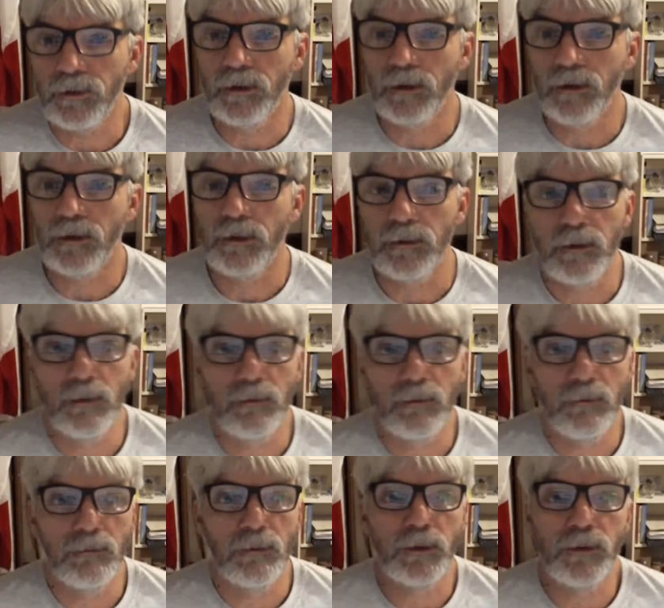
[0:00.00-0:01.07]
as
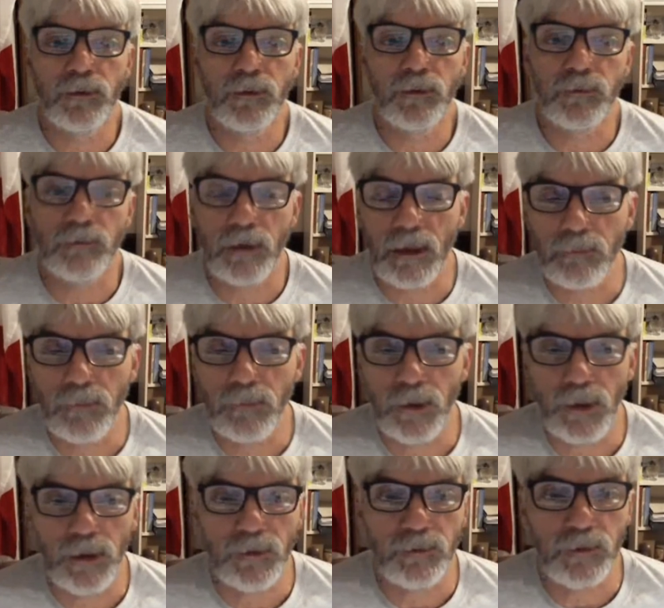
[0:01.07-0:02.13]
what this
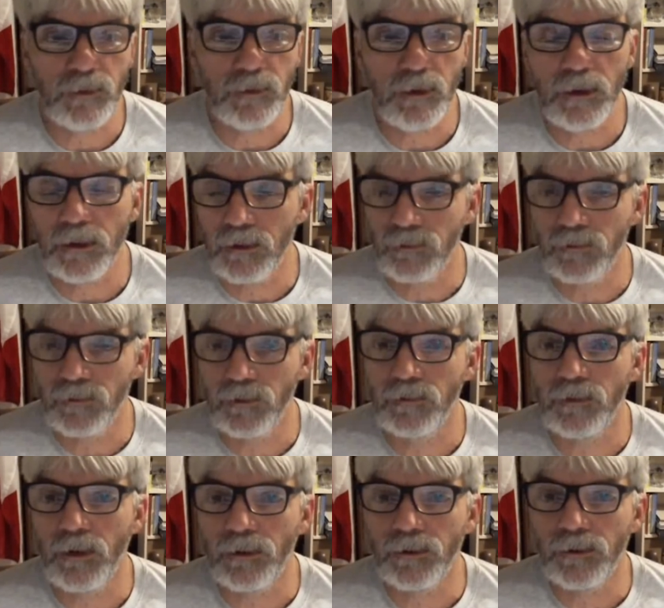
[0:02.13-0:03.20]
rabbi is saying is,
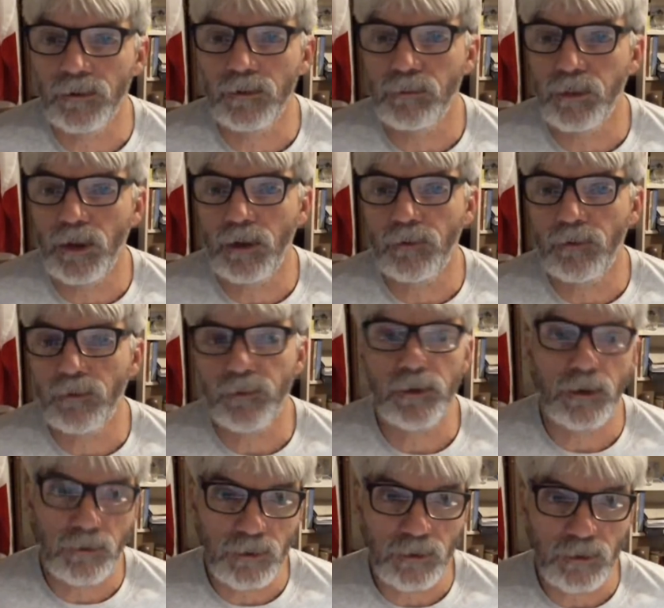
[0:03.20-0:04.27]
as long as the
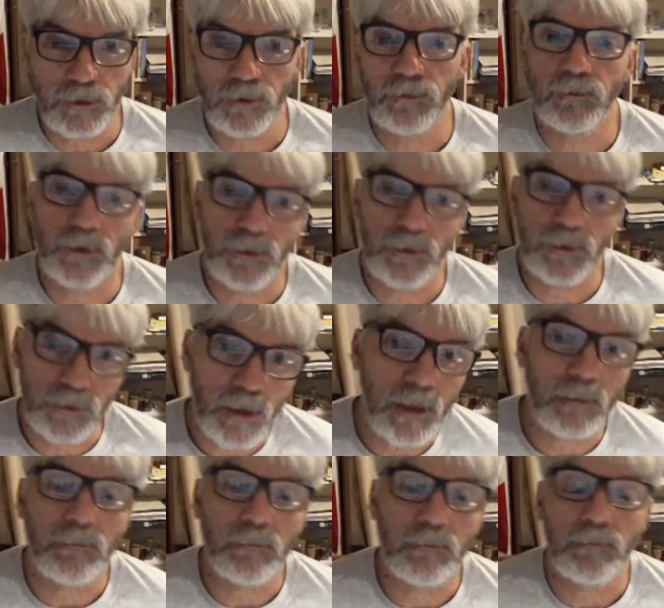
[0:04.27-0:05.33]
prophet agrees with
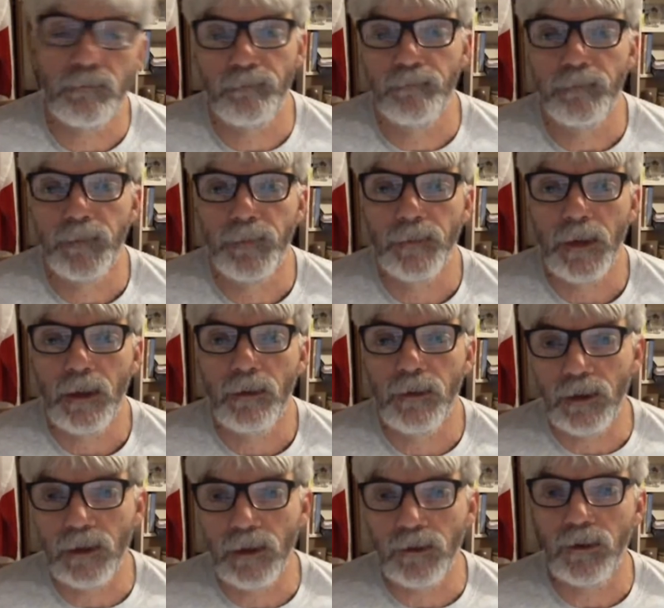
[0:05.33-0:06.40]
them,
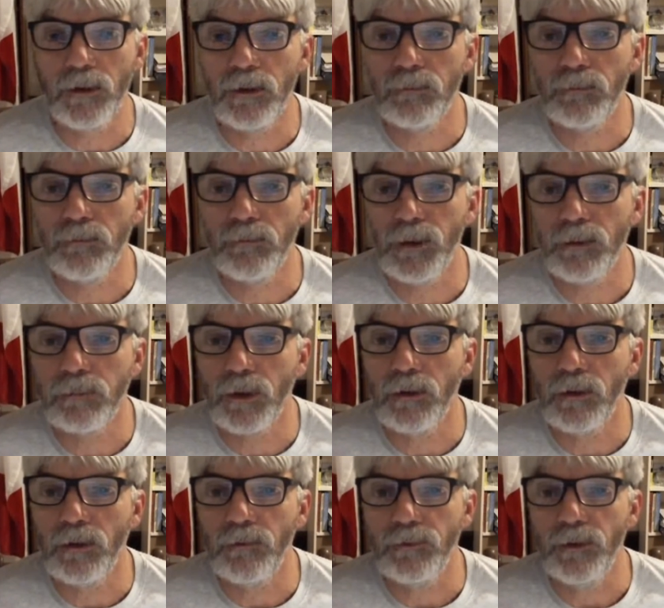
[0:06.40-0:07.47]
then he can be a
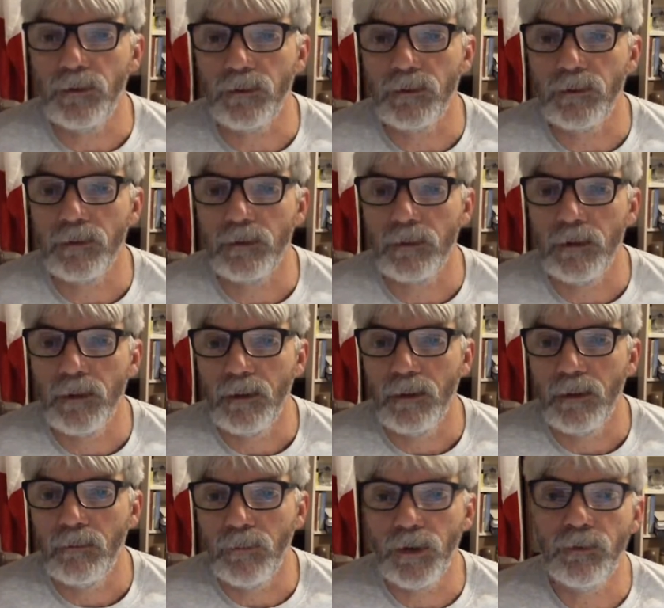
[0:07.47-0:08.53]
prophet.
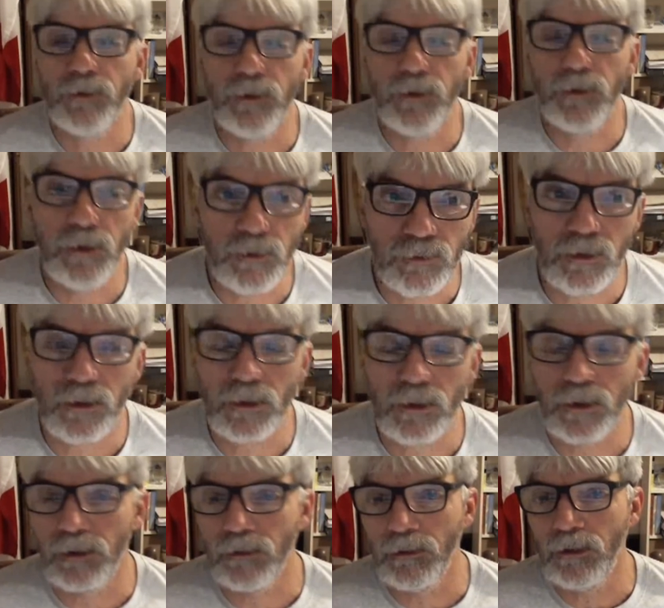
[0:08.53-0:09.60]
But if he does
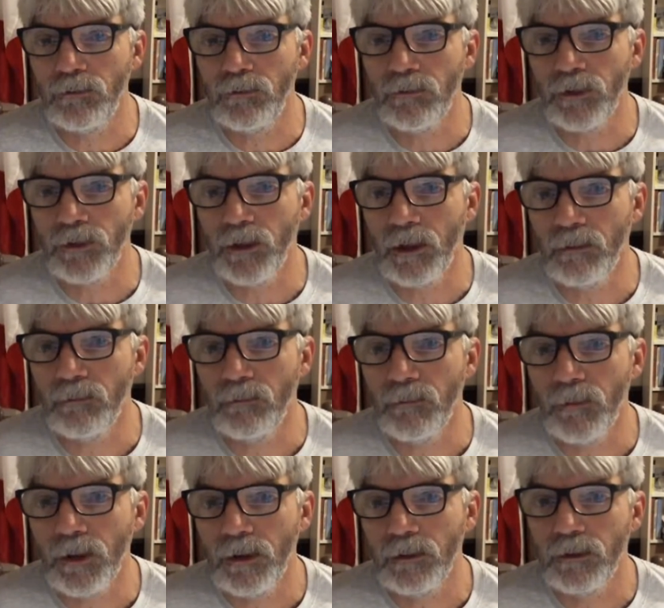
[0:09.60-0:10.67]
not agree with
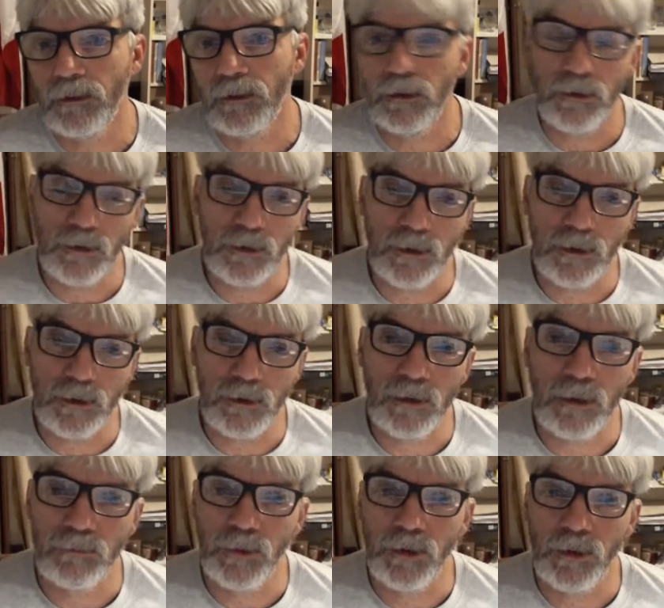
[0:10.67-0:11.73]
them, then he
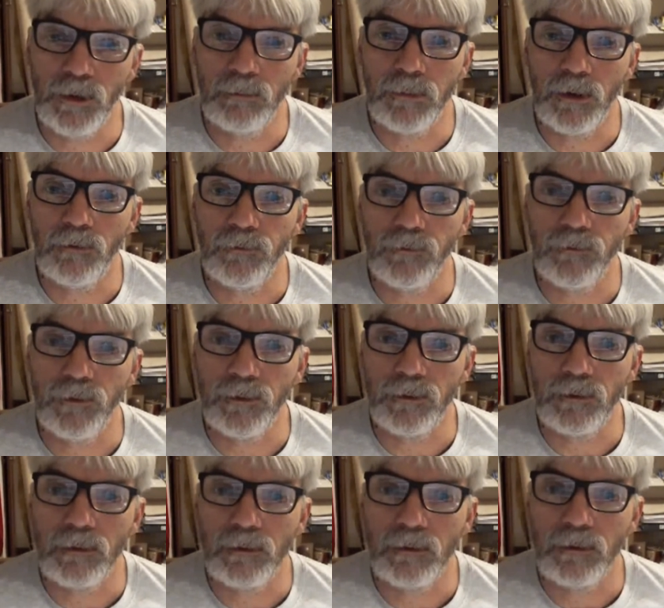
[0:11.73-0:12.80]
cannot be a prophet.